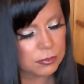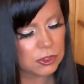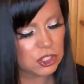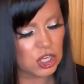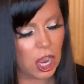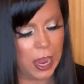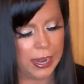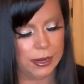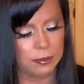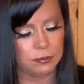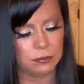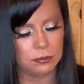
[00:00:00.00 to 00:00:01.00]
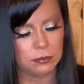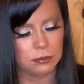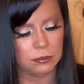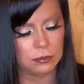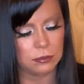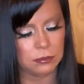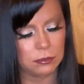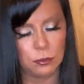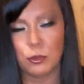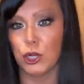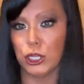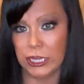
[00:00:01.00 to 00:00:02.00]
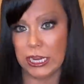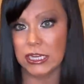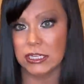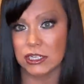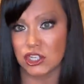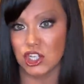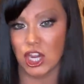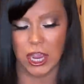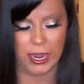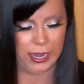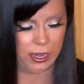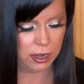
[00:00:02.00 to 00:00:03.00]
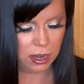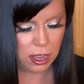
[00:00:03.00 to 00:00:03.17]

Shine. Brilliant Shine.